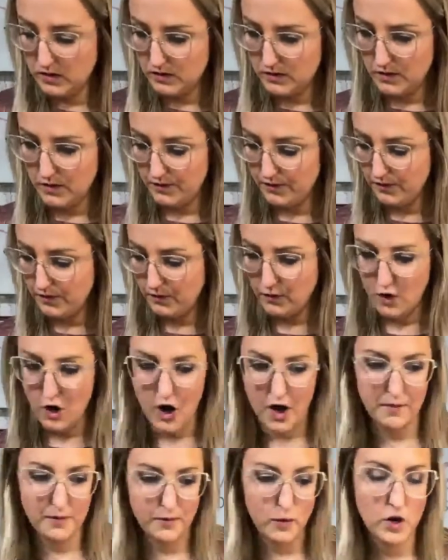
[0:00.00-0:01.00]
All right, we're gonna
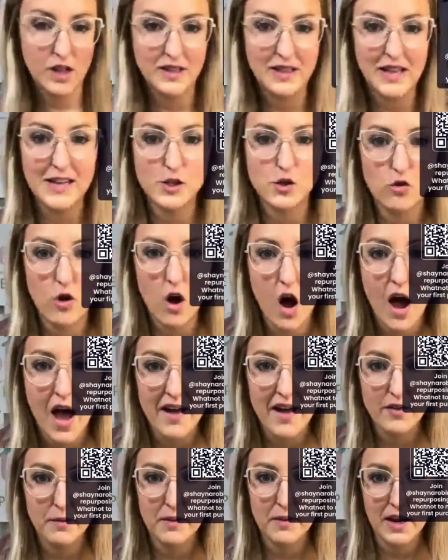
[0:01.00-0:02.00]
let that dry for a
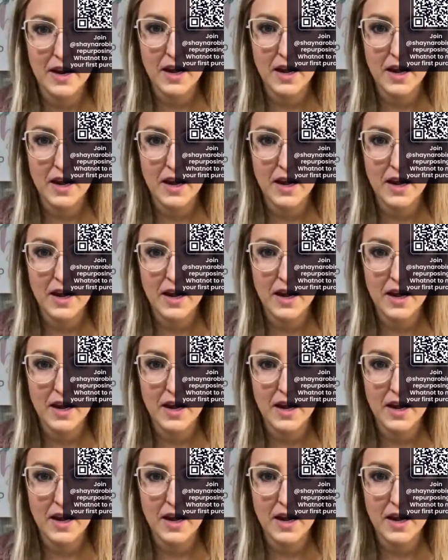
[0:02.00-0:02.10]
minute.